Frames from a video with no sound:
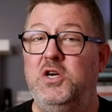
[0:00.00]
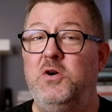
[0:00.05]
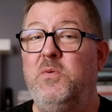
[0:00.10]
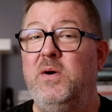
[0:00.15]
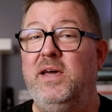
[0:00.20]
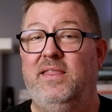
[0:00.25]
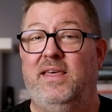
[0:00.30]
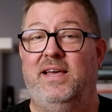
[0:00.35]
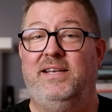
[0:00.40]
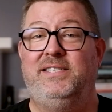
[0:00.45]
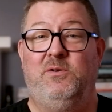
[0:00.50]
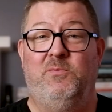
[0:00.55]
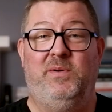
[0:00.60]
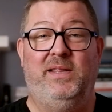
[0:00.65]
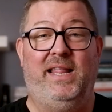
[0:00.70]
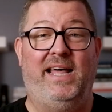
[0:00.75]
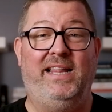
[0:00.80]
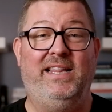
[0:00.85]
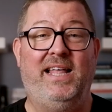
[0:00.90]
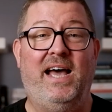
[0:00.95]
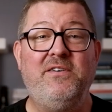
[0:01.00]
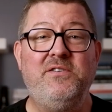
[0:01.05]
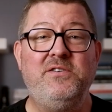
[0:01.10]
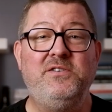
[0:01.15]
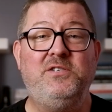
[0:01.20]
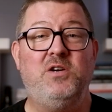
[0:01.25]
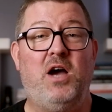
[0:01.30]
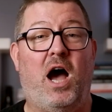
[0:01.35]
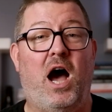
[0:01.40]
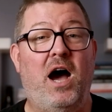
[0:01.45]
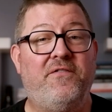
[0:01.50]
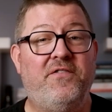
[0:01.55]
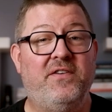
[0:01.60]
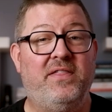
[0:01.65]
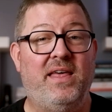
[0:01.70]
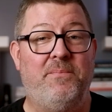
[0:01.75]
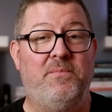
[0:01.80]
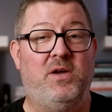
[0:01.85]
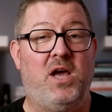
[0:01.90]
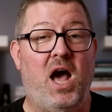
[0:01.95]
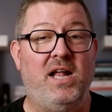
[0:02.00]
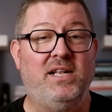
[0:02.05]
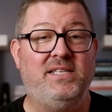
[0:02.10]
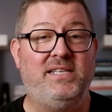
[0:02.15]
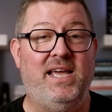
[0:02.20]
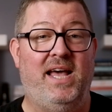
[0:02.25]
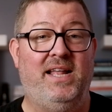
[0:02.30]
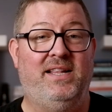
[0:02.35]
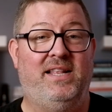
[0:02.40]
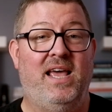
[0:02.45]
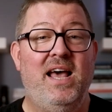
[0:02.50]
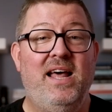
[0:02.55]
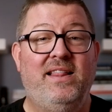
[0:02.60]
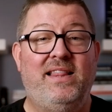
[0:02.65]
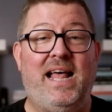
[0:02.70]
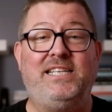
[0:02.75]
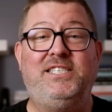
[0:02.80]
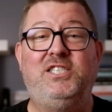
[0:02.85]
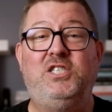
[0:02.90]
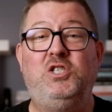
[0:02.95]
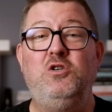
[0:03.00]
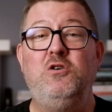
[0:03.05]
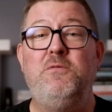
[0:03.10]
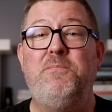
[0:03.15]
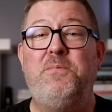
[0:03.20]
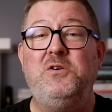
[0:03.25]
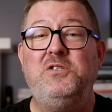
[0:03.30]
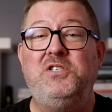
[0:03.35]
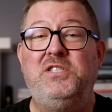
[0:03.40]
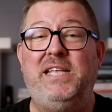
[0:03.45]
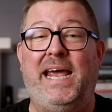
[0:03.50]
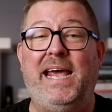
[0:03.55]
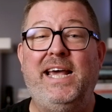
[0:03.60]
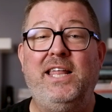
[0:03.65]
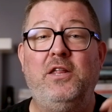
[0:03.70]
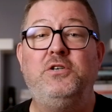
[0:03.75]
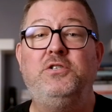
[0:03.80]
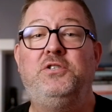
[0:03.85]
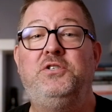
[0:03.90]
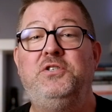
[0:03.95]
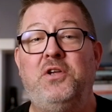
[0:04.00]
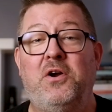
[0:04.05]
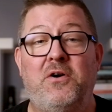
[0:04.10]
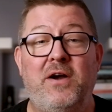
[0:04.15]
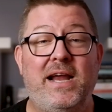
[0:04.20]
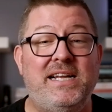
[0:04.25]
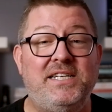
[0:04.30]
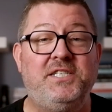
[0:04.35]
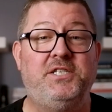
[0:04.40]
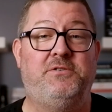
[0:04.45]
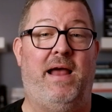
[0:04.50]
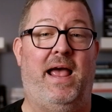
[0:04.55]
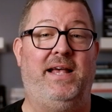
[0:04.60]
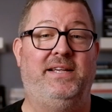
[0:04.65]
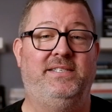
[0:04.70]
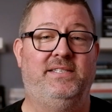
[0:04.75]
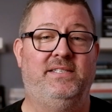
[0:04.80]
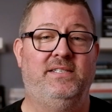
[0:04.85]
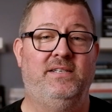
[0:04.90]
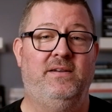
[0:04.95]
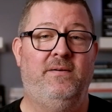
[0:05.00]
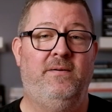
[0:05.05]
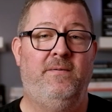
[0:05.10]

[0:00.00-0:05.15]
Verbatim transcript: Doing this will allow you to offer them content that's super tailored to their interests.